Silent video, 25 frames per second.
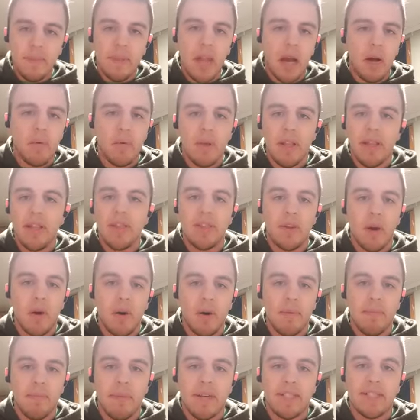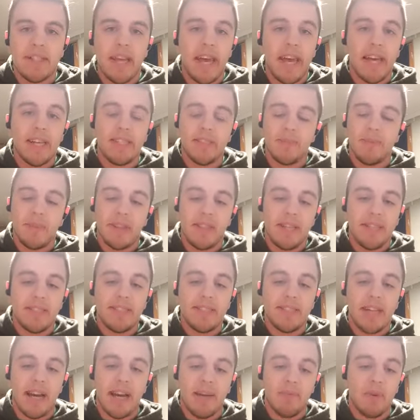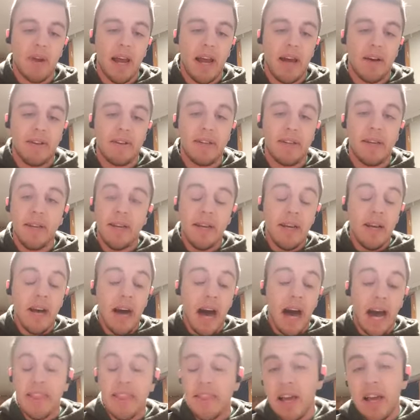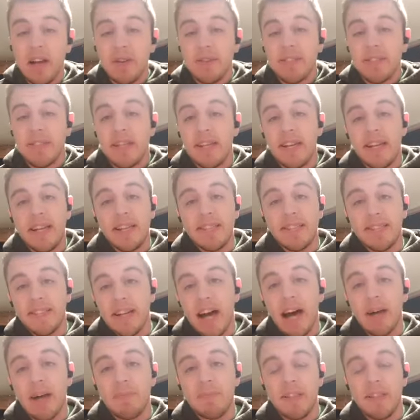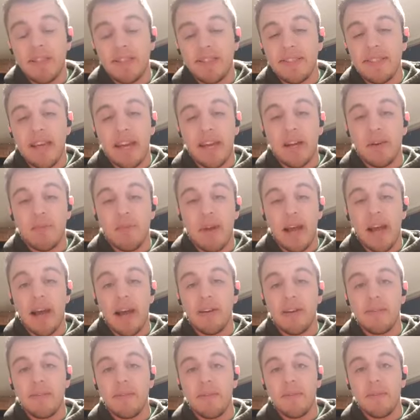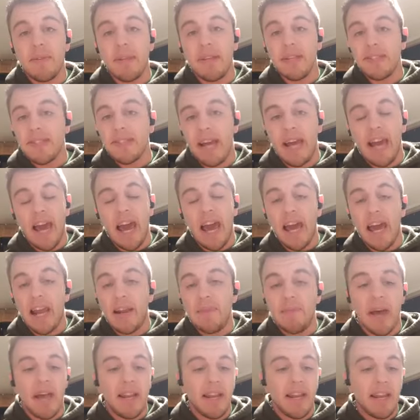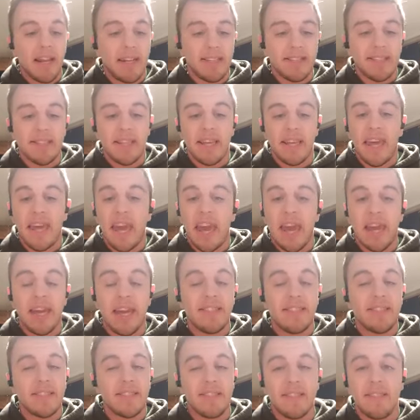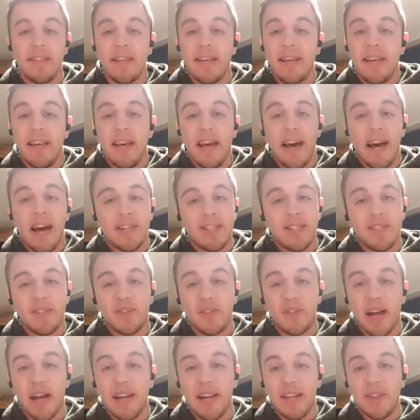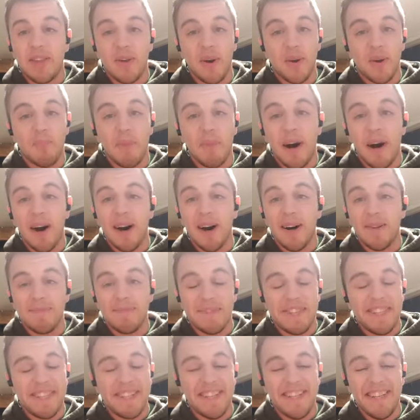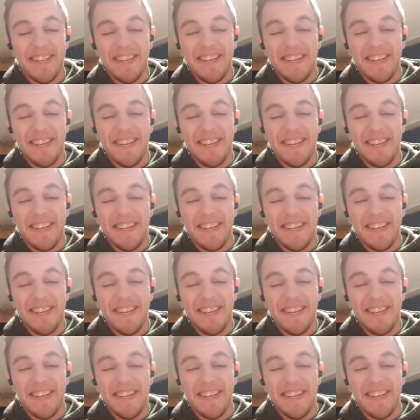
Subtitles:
not really throwing much hands. But this time around, I thought I was going to get stopped in the second round because I had him head against the cage and I was just trying to throw bombs.